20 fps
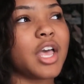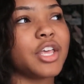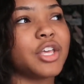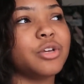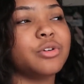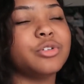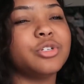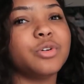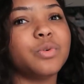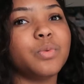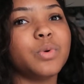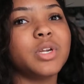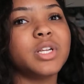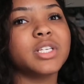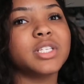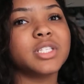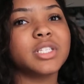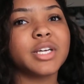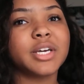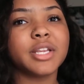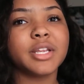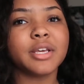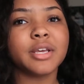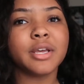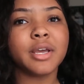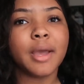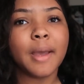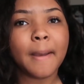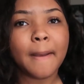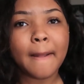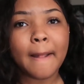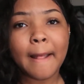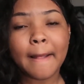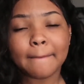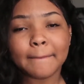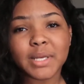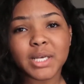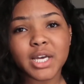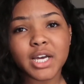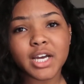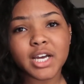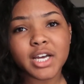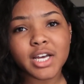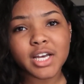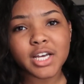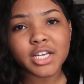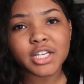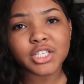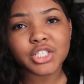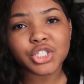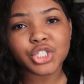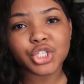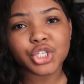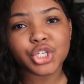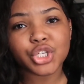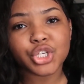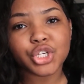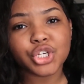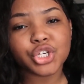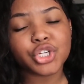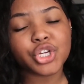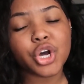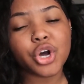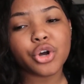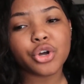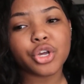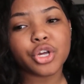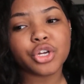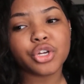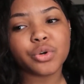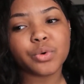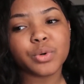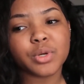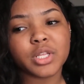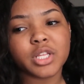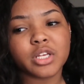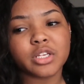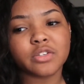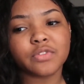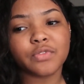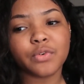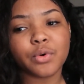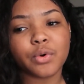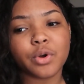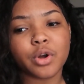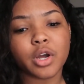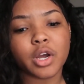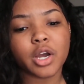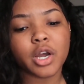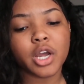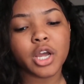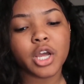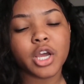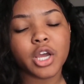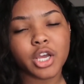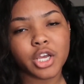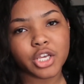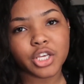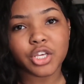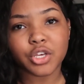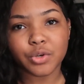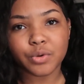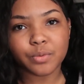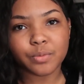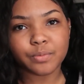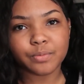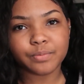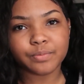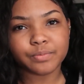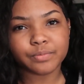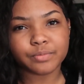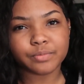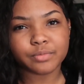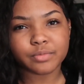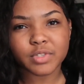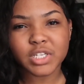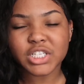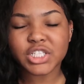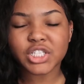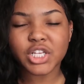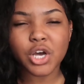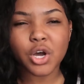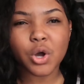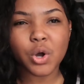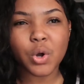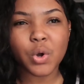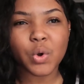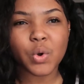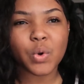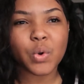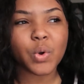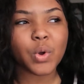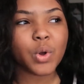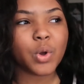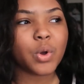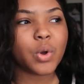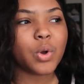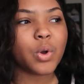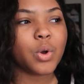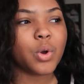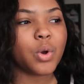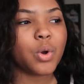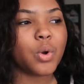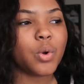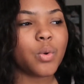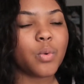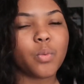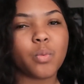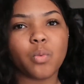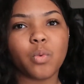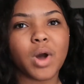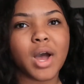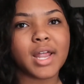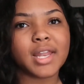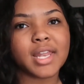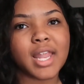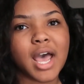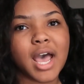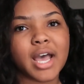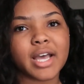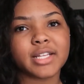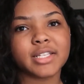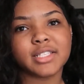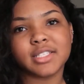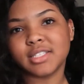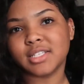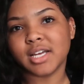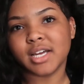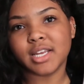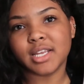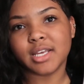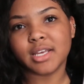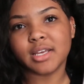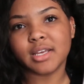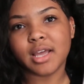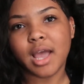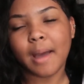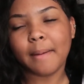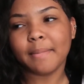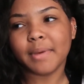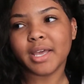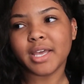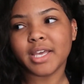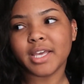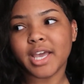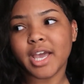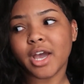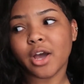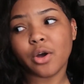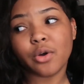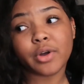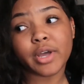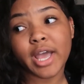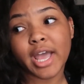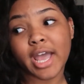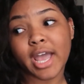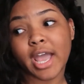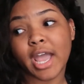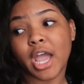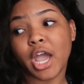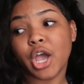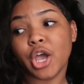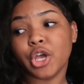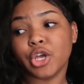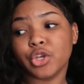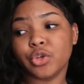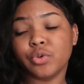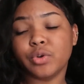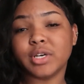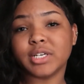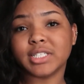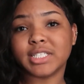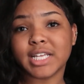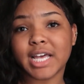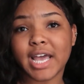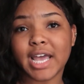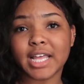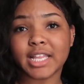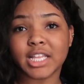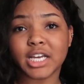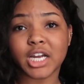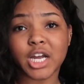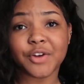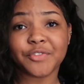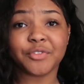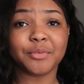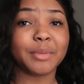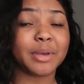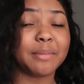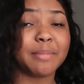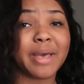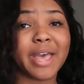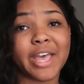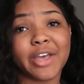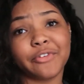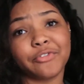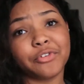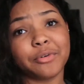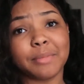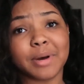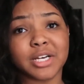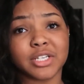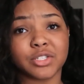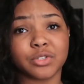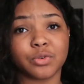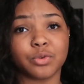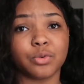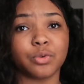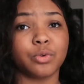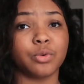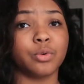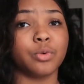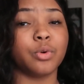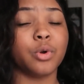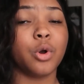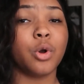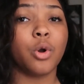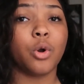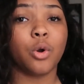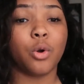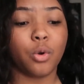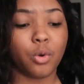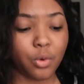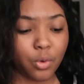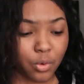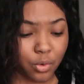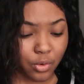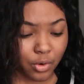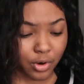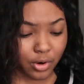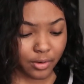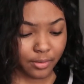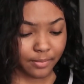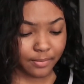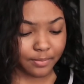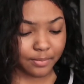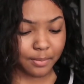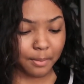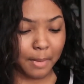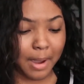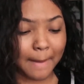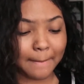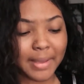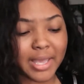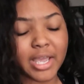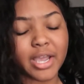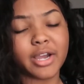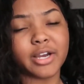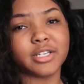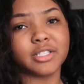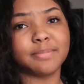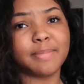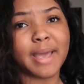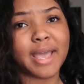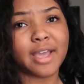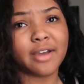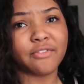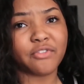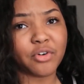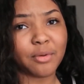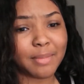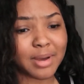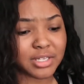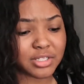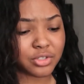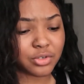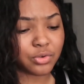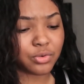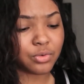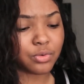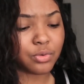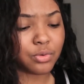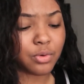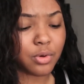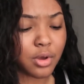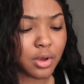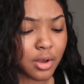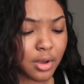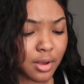you should want to study because you know you're doing this for you. So why not study? I mean, yeah, okay, you could say the government paying for my school or my parents paying for my school,